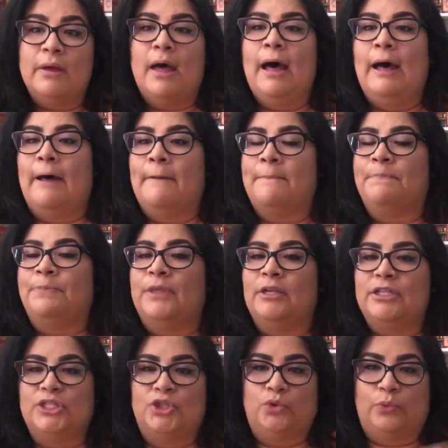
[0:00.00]
Um,
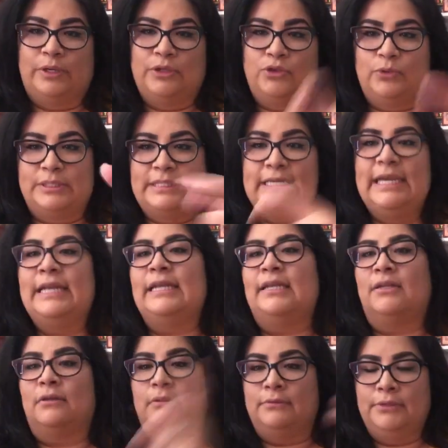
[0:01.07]
you just twist it and
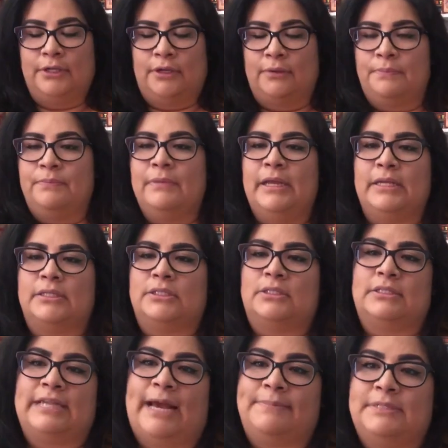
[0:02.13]
it'll, you know, it
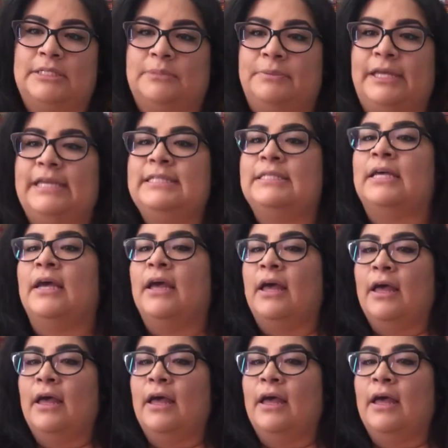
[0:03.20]
snaps into place.